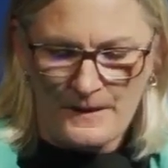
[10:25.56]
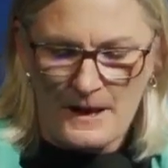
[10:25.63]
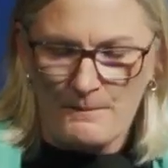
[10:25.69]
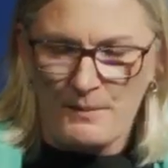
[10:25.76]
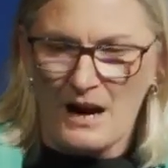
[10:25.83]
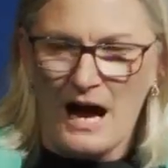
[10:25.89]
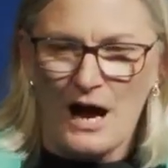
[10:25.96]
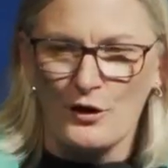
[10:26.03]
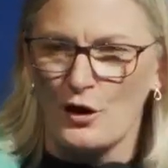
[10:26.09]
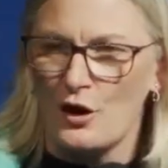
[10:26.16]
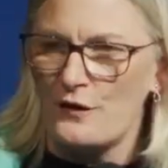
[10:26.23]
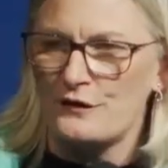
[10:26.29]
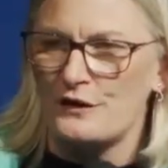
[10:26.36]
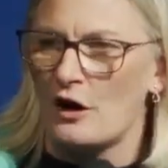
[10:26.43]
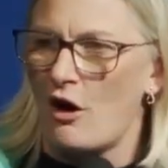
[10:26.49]
But I know
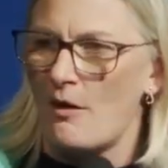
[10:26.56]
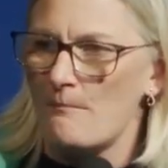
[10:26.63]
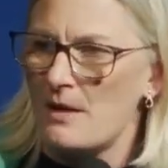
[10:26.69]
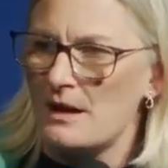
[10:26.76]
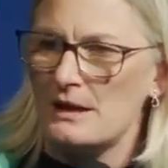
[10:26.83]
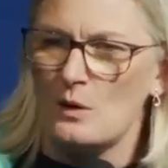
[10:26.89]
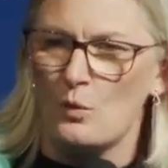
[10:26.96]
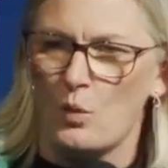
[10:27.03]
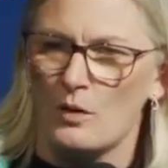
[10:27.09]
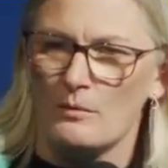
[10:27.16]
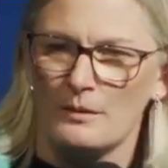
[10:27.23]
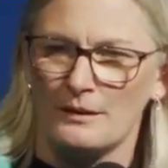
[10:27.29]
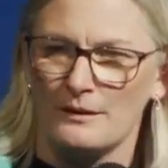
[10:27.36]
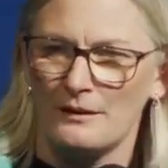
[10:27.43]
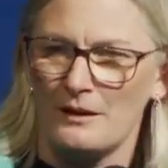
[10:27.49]
that there are many
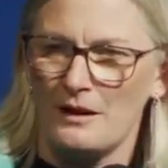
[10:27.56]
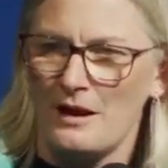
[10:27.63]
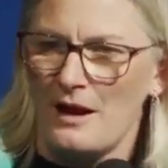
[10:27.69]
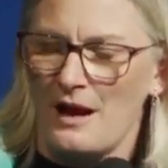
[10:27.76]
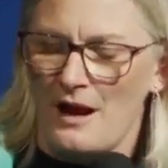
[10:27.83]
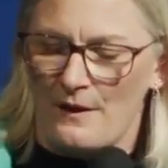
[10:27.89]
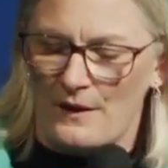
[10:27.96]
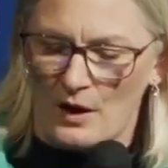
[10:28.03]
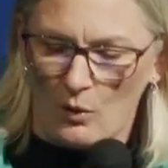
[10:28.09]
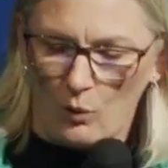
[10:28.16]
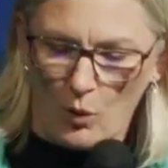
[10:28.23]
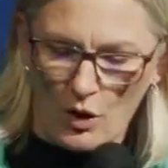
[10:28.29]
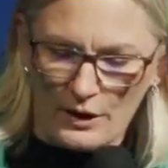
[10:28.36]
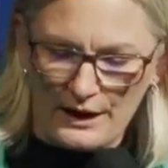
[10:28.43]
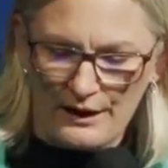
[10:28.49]
women that are
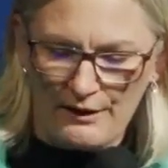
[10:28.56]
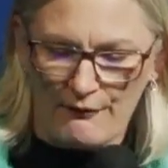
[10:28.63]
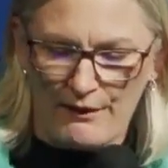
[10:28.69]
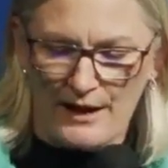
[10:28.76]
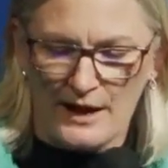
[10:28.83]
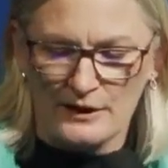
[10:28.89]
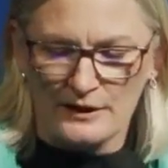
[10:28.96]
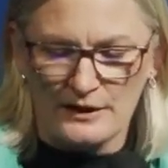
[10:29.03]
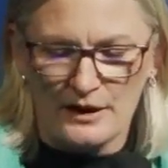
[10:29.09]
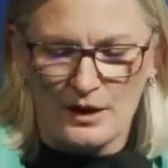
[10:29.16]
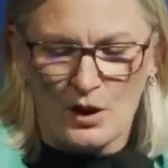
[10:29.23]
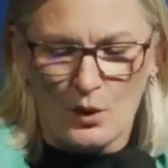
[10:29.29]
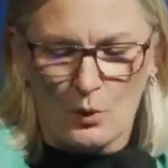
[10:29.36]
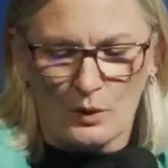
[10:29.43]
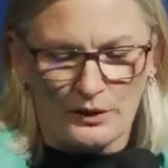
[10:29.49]
walking around
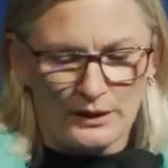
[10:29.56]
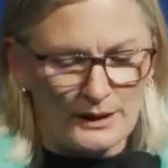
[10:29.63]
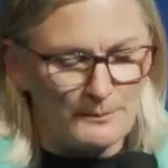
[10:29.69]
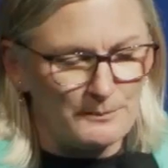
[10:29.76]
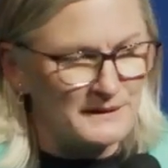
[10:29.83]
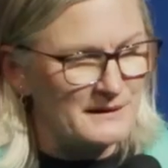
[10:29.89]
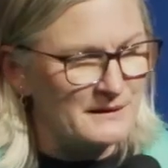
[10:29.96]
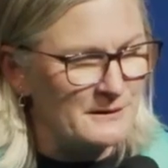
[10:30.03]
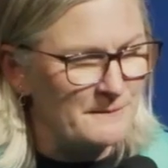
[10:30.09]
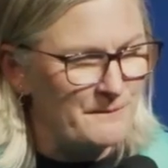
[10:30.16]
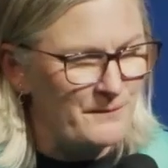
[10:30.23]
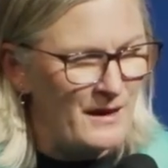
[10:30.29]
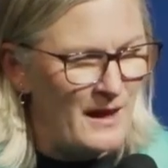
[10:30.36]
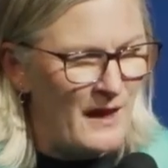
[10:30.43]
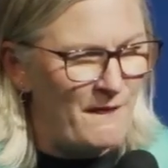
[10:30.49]
with limps.
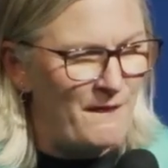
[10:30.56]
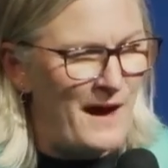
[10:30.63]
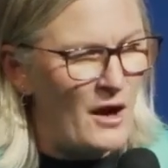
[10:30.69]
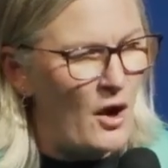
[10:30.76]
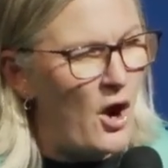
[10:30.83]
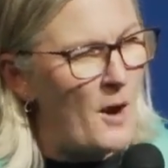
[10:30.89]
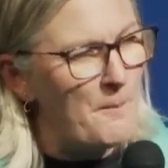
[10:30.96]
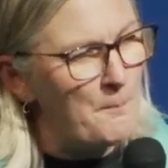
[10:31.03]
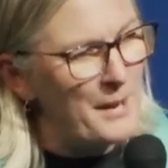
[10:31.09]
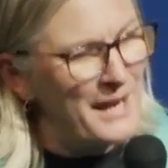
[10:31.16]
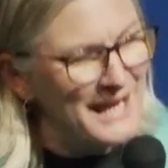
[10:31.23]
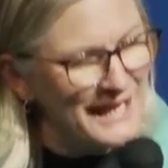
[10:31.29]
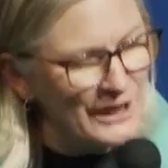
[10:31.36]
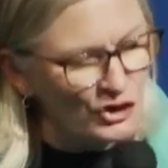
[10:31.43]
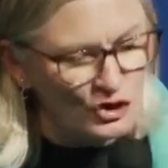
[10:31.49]
They are
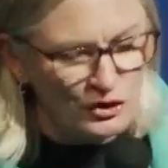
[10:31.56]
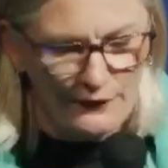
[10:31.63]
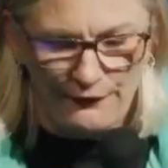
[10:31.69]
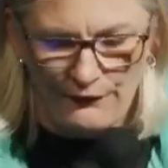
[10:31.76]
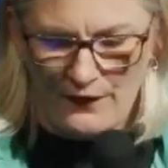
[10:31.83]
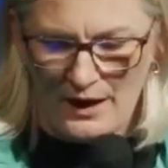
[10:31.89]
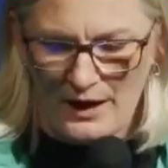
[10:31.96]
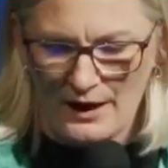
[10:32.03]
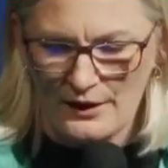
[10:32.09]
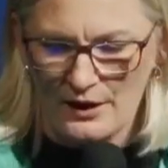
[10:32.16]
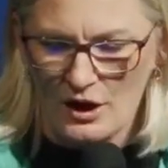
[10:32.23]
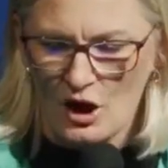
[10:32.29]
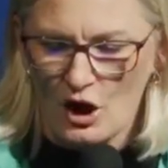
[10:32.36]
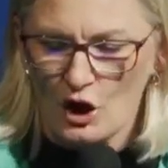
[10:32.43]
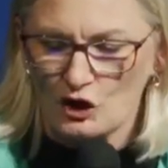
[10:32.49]
petrified
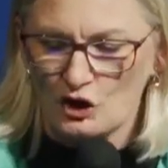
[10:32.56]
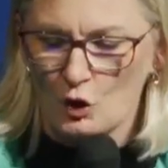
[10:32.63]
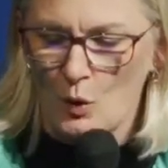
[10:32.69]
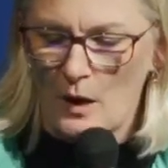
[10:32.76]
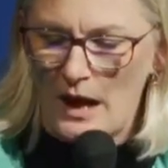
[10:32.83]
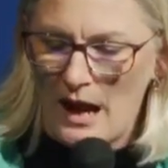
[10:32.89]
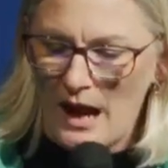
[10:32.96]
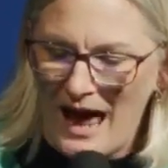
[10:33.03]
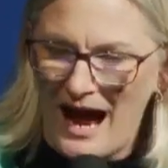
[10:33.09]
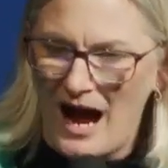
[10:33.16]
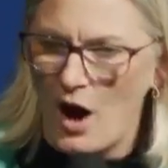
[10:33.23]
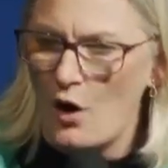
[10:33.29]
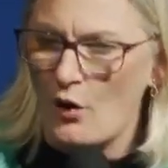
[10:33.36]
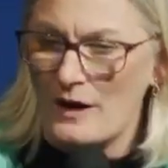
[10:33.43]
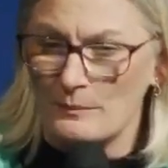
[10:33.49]
to
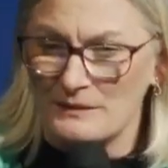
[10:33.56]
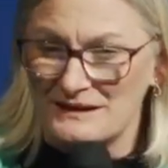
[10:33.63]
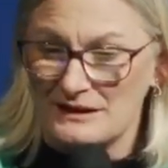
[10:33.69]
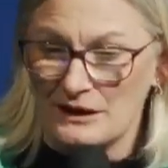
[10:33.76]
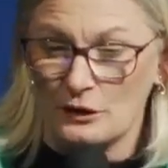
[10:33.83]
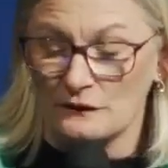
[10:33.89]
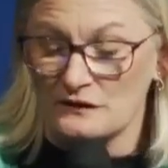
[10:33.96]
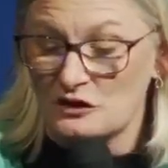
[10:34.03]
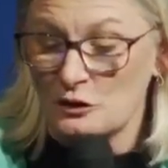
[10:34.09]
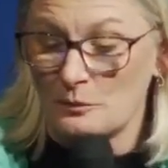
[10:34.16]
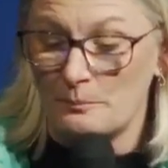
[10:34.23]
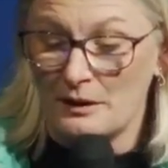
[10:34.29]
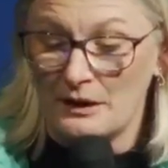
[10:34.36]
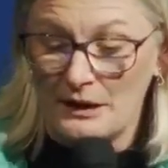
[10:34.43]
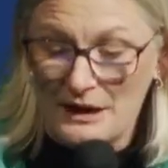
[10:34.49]
allow themselves to
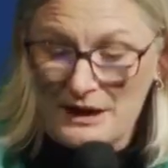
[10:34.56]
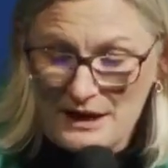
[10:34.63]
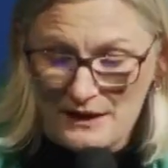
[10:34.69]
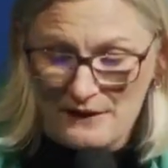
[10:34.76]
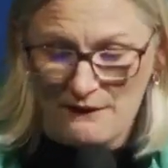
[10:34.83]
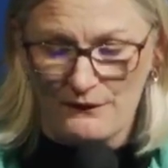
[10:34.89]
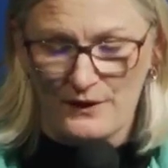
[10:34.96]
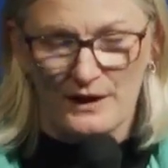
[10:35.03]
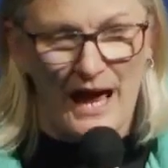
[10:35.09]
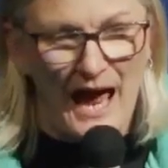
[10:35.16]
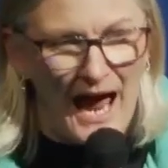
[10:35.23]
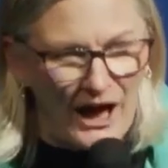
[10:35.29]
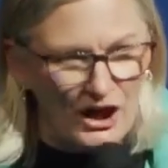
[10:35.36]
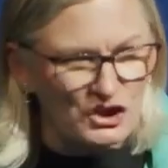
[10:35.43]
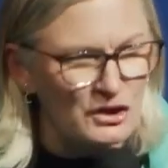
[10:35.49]
believe that
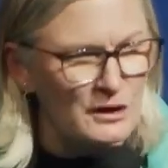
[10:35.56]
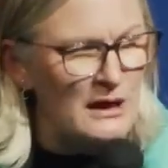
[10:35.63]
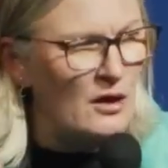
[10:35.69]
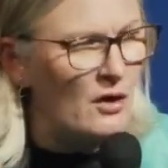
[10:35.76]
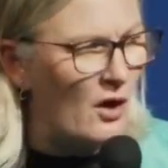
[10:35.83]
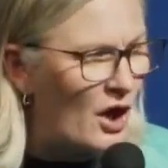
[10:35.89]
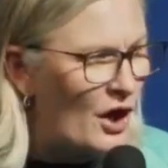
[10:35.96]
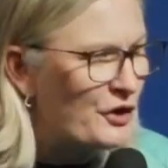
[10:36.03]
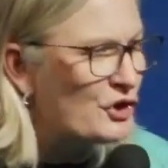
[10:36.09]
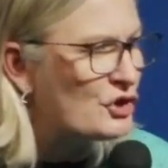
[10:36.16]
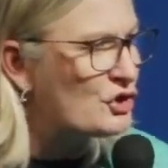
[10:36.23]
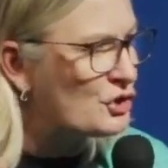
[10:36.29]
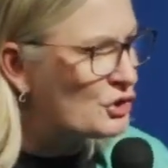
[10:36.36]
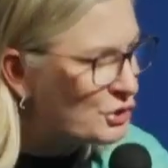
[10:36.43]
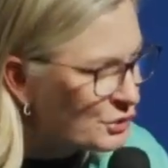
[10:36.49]
actually God
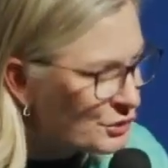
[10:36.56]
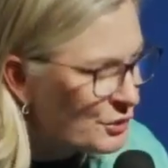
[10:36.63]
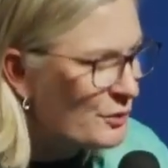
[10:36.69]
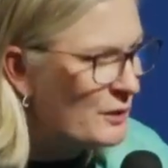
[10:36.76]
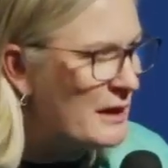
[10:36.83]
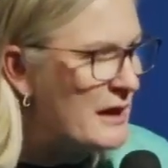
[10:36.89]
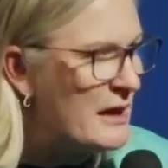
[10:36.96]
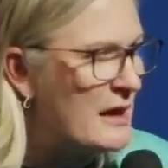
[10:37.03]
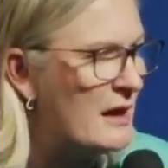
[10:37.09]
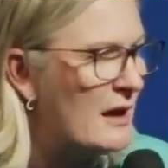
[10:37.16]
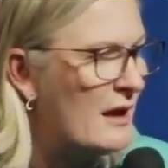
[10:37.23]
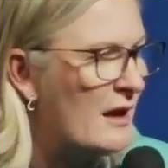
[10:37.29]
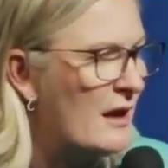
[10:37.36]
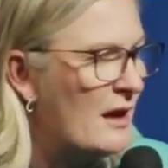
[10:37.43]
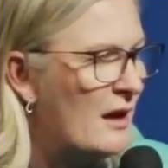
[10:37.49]
is truly
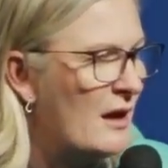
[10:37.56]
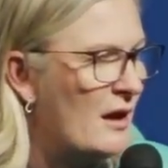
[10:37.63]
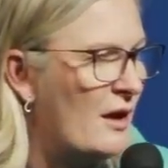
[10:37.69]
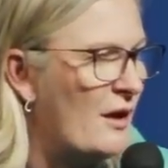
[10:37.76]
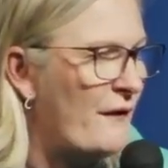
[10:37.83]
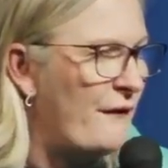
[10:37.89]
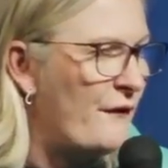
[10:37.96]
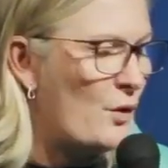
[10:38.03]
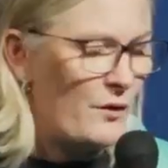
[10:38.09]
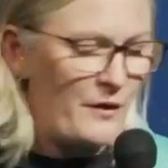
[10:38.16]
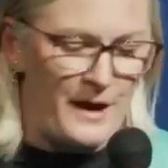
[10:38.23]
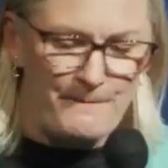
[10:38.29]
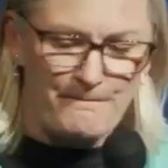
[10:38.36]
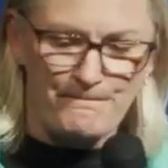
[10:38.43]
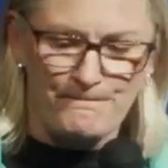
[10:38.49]
for
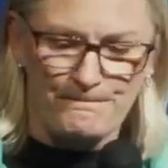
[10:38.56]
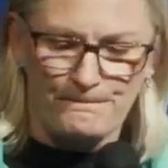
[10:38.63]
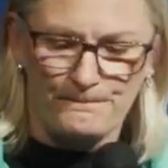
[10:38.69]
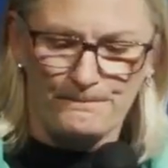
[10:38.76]
them.